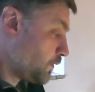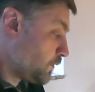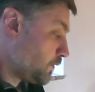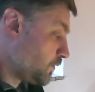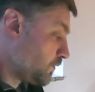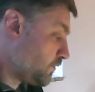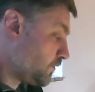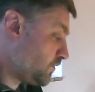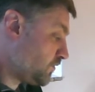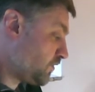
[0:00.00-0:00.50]

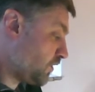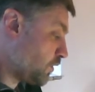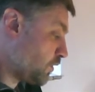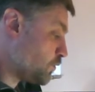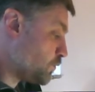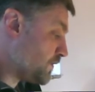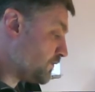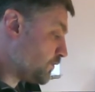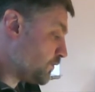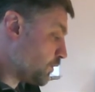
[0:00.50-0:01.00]
So
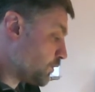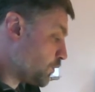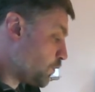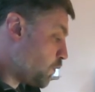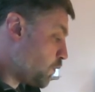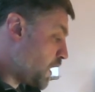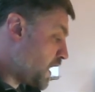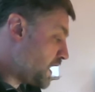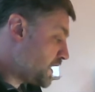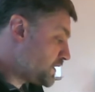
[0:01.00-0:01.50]
we've got a
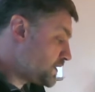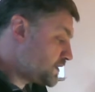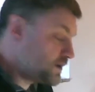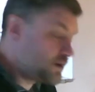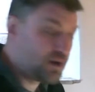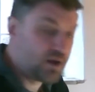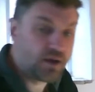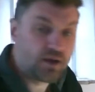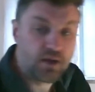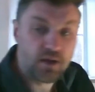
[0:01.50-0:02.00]
1,
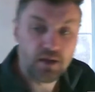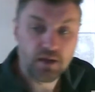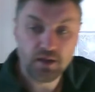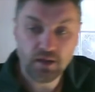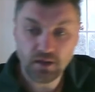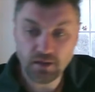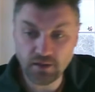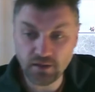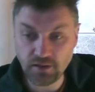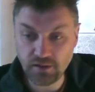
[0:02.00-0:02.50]

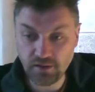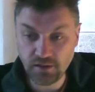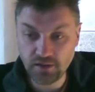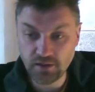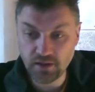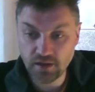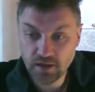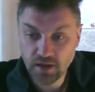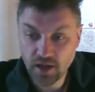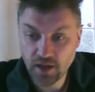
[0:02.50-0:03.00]

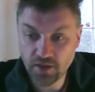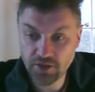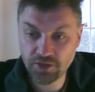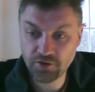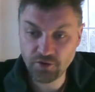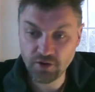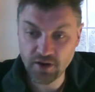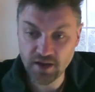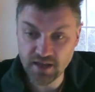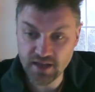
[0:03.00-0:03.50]
a
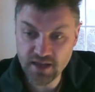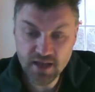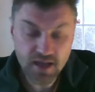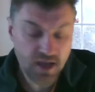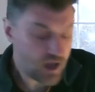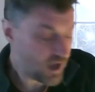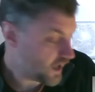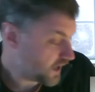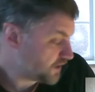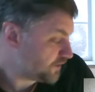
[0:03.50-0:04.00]
3
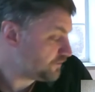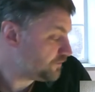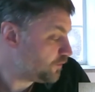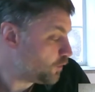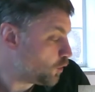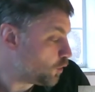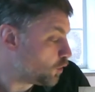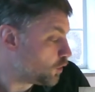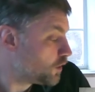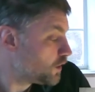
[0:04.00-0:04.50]
and a
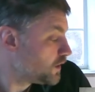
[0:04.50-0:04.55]
4.